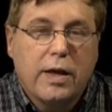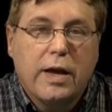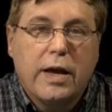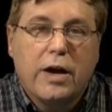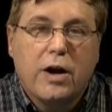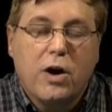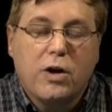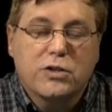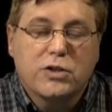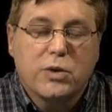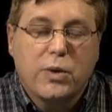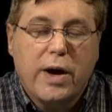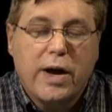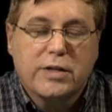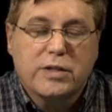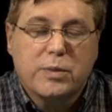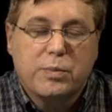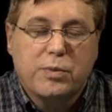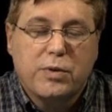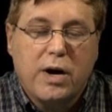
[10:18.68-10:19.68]
It also
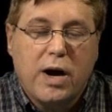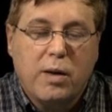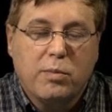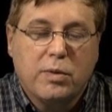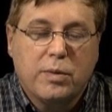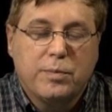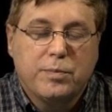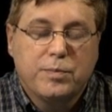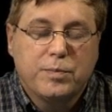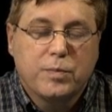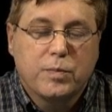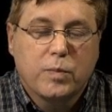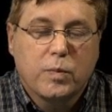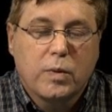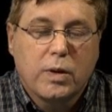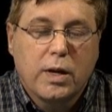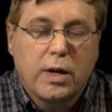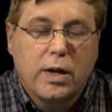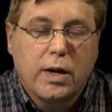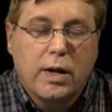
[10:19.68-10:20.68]
has a problem
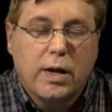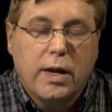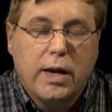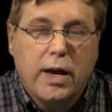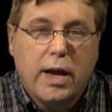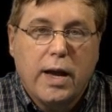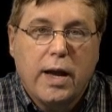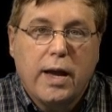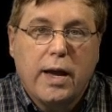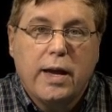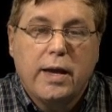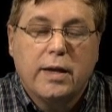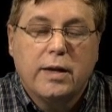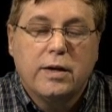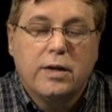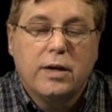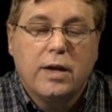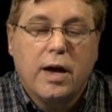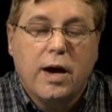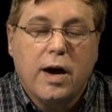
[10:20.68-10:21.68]

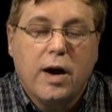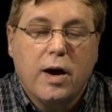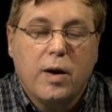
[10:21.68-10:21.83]
in,